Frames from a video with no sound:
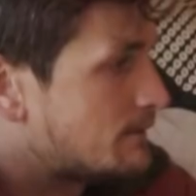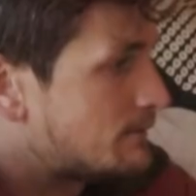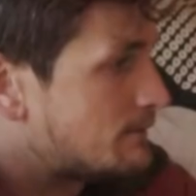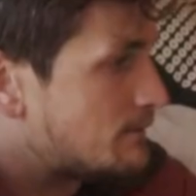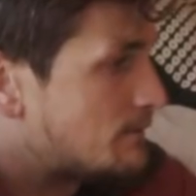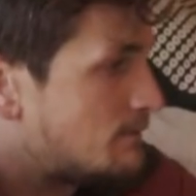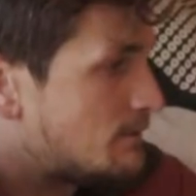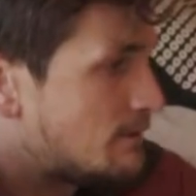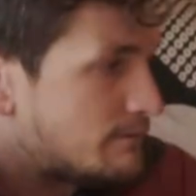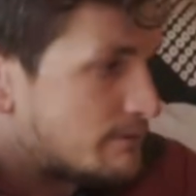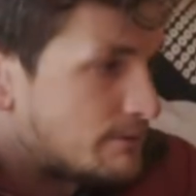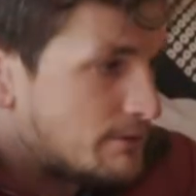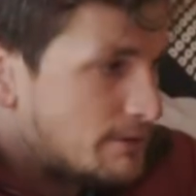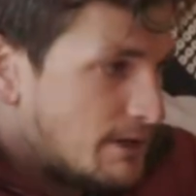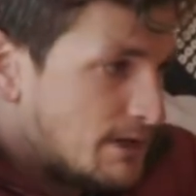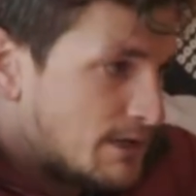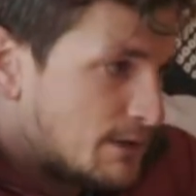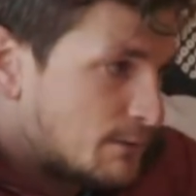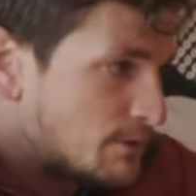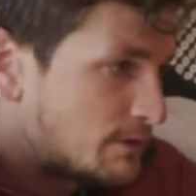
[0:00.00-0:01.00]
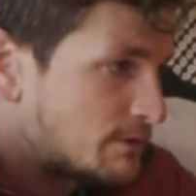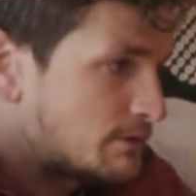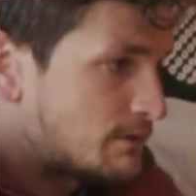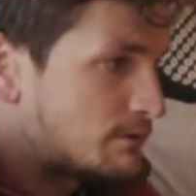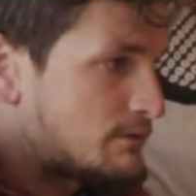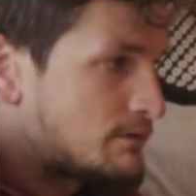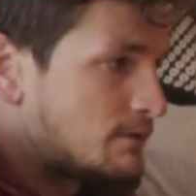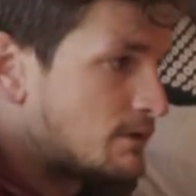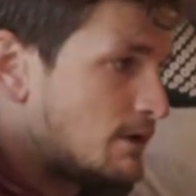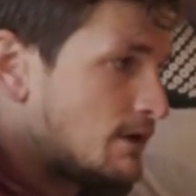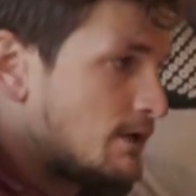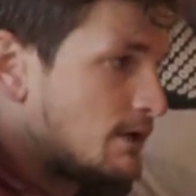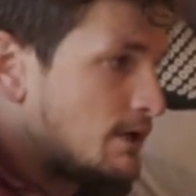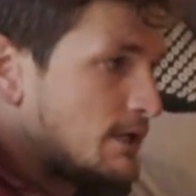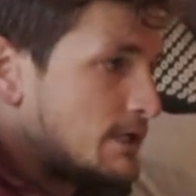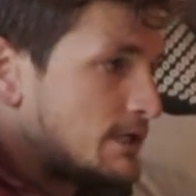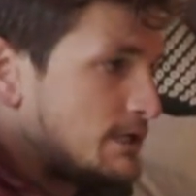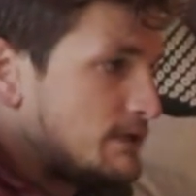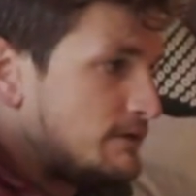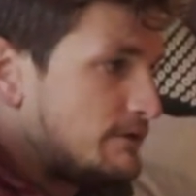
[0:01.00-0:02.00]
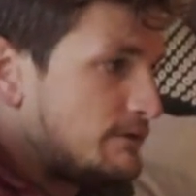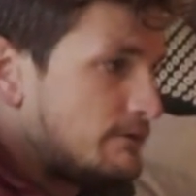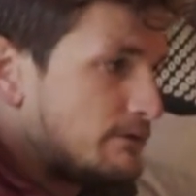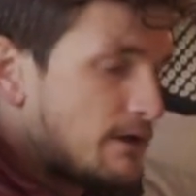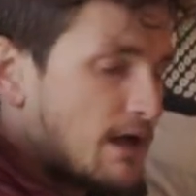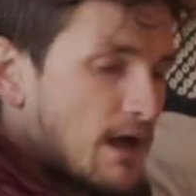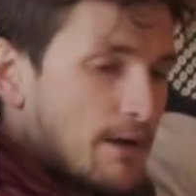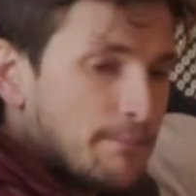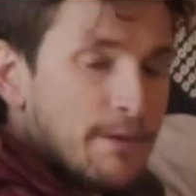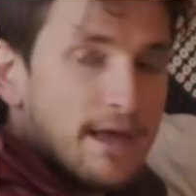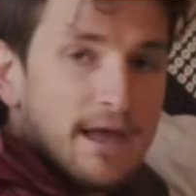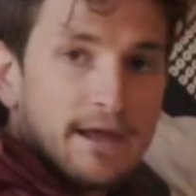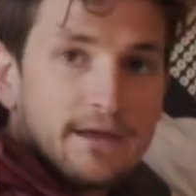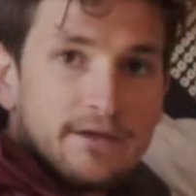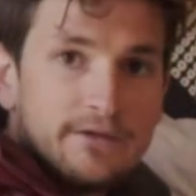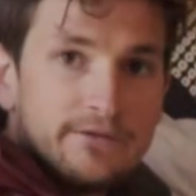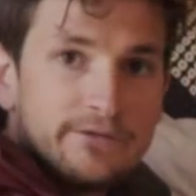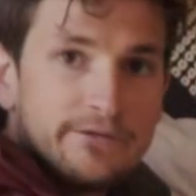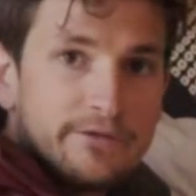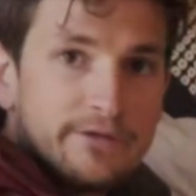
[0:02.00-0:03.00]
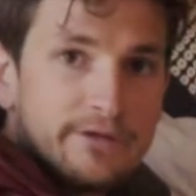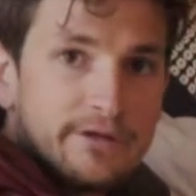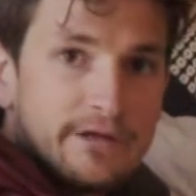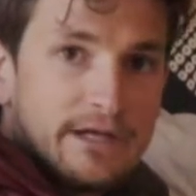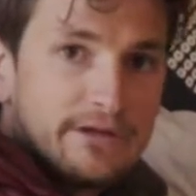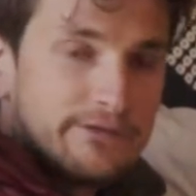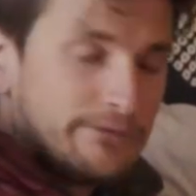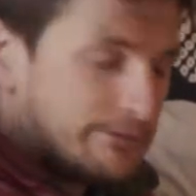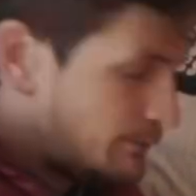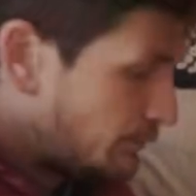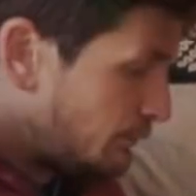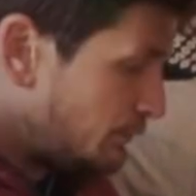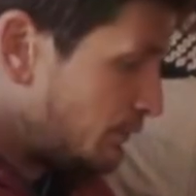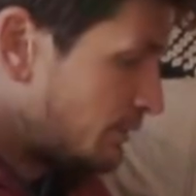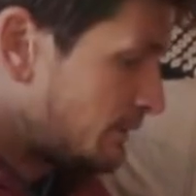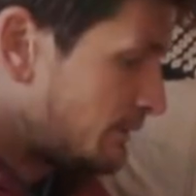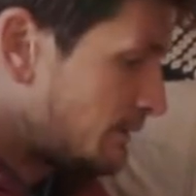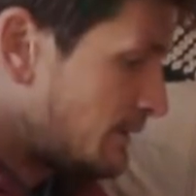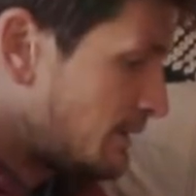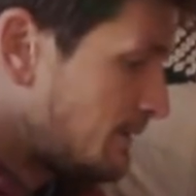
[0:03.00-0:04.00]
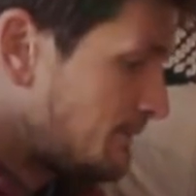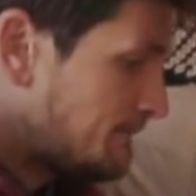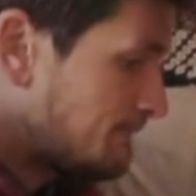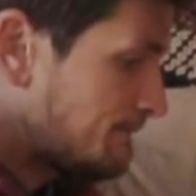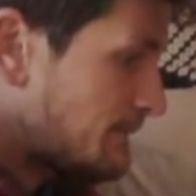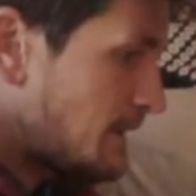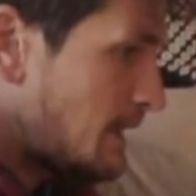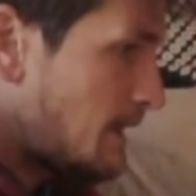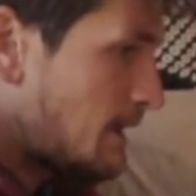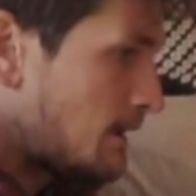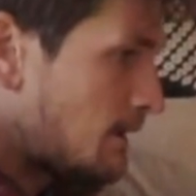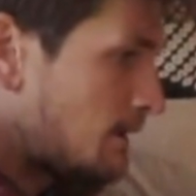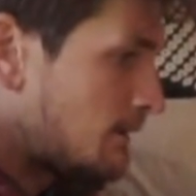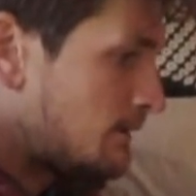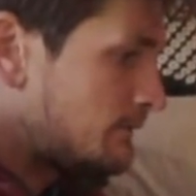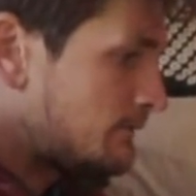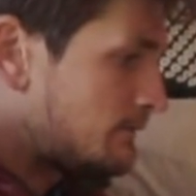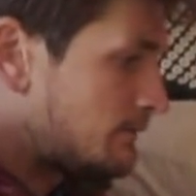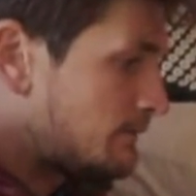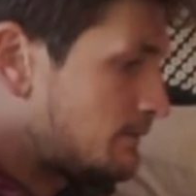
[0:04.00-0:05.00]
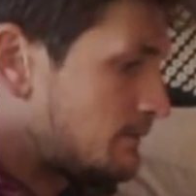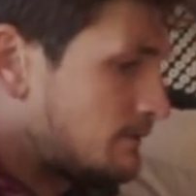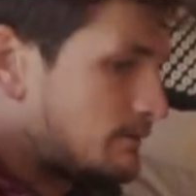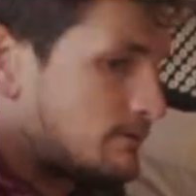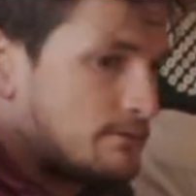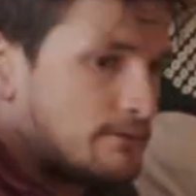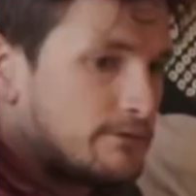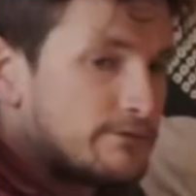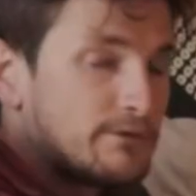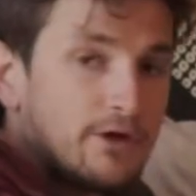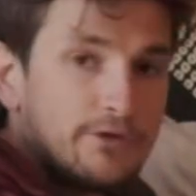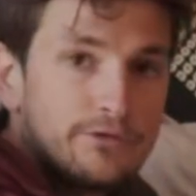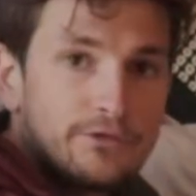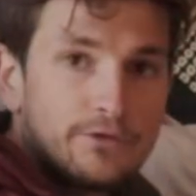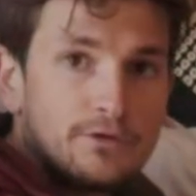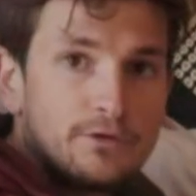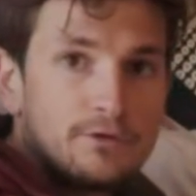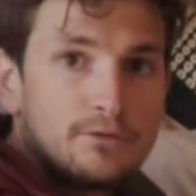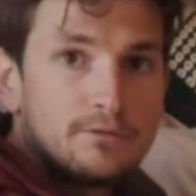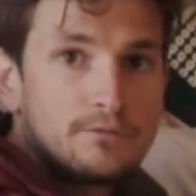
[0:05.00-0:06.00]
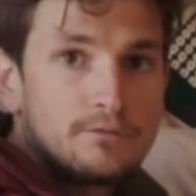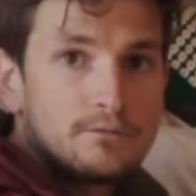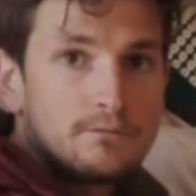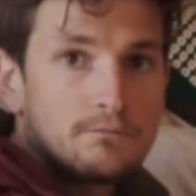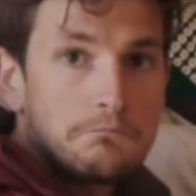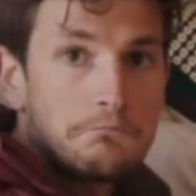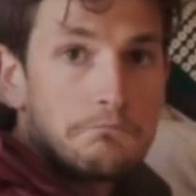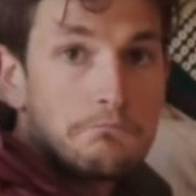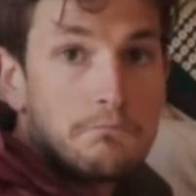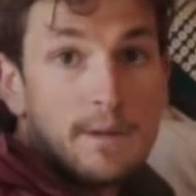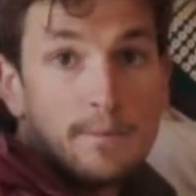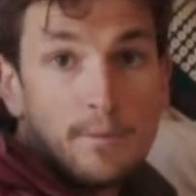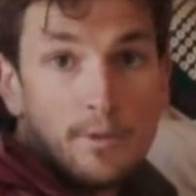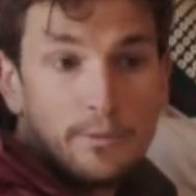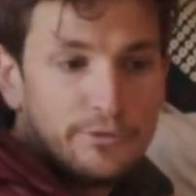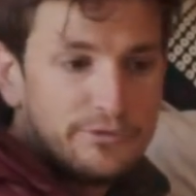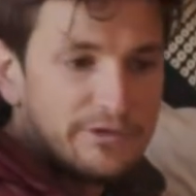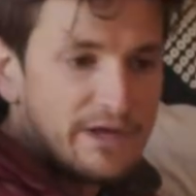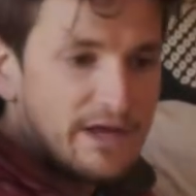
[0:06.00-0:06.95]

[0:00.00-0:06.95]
so whoever you're eating with can easily hop back into the nice little nook there. And it's also my mobile